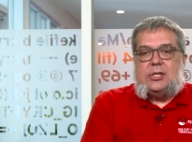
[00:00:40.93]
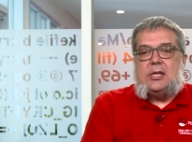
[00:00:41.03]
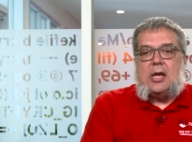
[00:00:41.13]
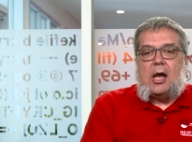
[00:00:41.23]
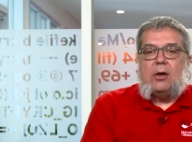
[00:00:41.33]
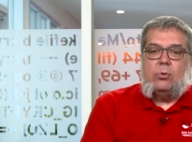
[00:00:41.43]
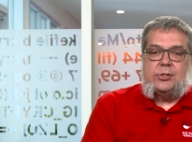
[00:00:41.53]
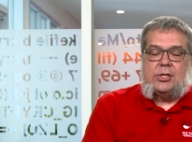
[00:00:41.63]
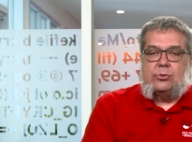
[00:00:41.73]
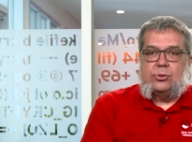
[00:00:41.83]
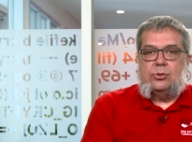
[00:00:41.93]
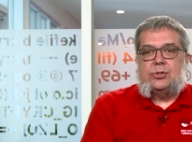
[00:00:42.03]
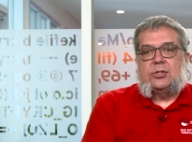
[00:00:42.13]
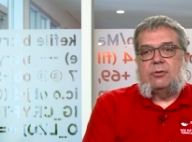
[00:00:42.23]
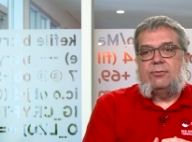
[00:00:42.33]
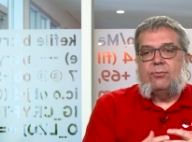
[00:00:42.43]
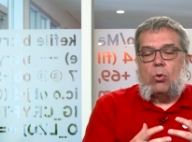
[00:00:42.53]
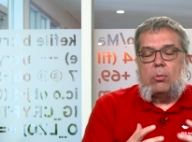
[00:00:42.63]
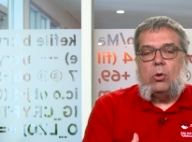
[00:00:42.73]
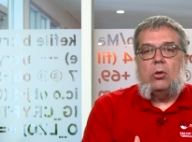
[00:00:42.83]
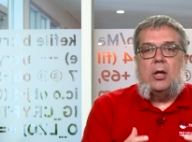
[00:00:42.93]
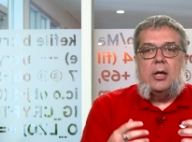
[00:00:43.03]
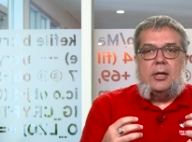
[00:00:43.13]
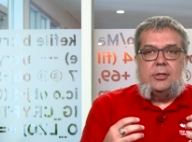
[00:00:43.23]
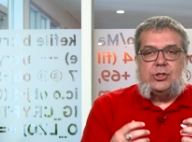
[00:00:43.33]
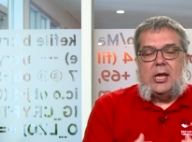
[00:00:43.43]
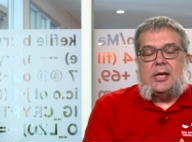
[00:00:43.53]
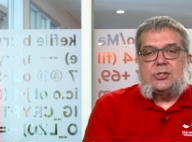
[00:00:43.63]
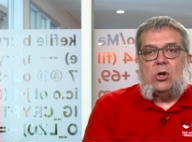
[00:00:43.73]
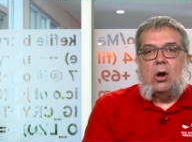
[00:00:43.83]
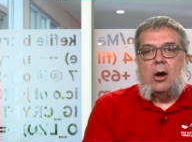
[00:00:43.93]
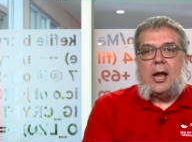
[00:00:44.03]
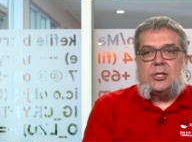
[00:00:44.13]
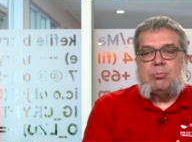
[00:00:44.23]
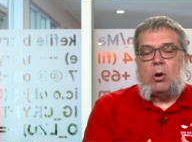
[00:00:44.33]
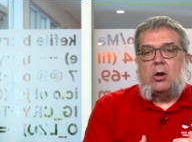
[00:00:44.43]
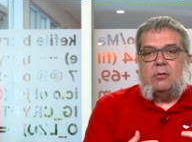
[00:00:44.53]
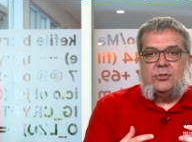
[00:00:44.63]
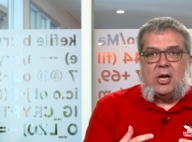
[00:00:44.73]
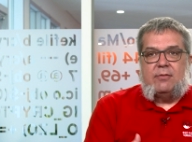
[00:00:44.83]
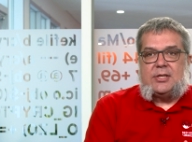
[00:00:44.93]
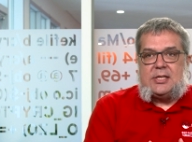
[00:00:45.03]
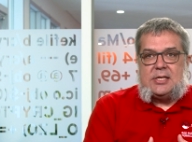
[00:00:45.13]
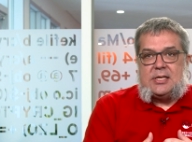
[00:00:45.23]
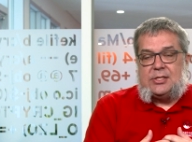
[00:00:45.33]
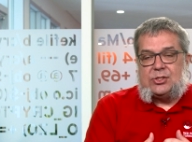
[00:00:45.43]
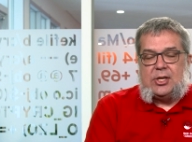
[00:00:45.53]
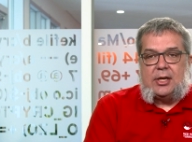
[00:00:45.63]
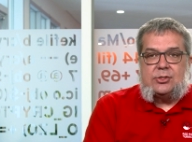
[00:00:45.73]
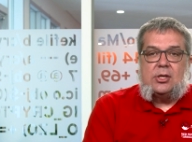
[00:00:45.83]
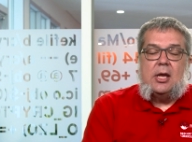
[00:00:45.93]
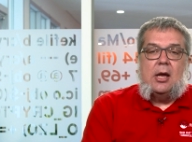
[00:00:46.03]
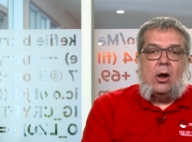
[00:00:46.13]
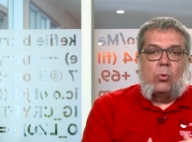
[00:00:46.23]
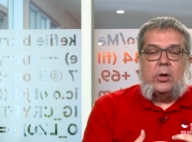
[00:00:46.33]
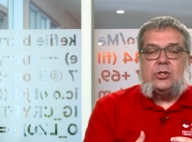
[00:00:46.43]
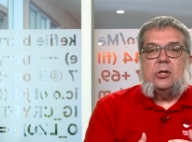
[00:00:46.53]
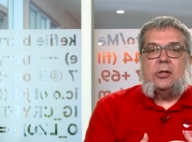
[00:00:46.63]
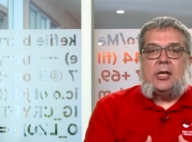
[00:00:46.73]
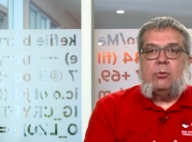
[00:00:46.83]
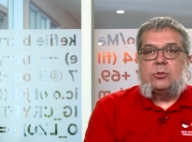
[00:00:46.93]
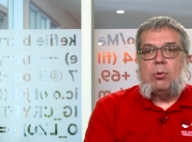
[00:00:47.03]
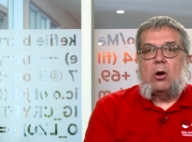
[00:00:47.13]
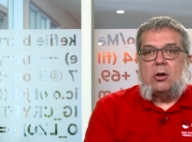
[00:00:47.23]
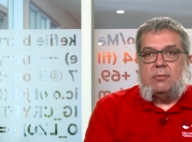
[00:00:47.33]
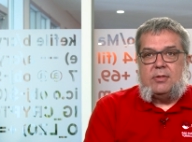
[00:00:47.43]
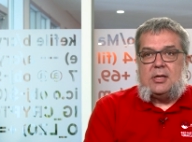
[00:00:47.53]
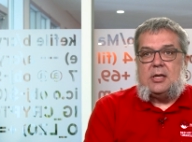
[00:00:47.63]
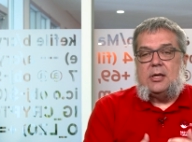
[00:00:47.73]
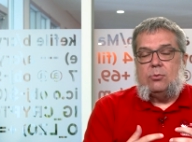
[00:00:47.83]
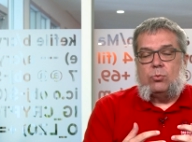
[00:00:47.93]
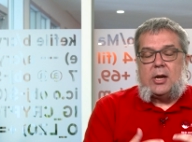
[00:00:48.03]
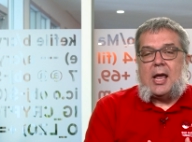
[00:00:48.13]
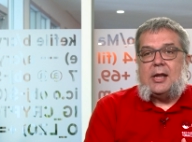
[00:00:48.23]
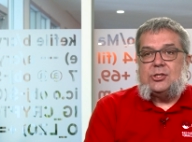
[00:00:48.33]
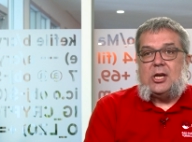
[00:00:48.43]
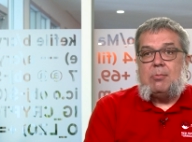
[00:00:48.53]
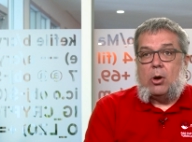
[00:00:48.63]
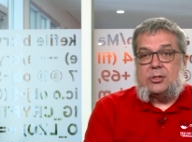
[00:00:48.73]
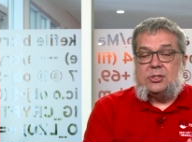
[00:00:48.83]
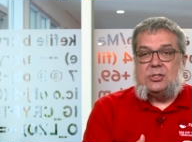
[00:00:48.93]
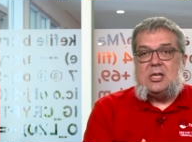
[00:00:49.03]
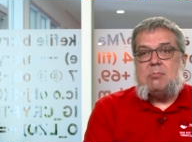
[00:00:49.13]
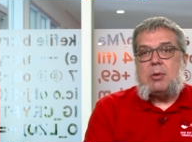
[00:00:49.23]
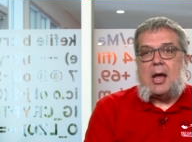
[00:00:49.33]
CDI was introduced as a formal JSR as part of Java EE6. Originally, it was part of the Red Hat JBoss SEAM